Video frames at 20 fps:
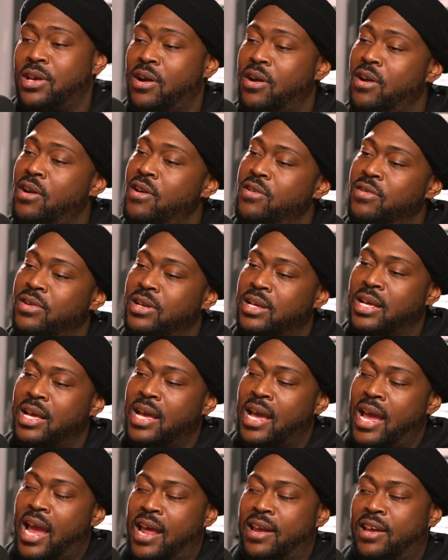heard.
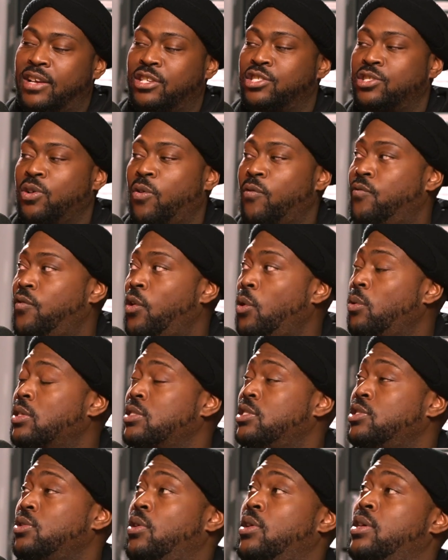And they're so
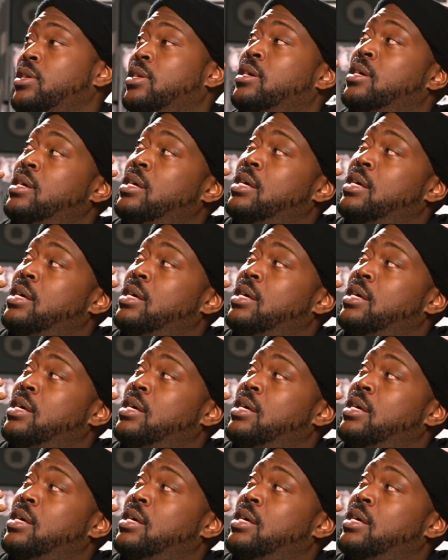focused on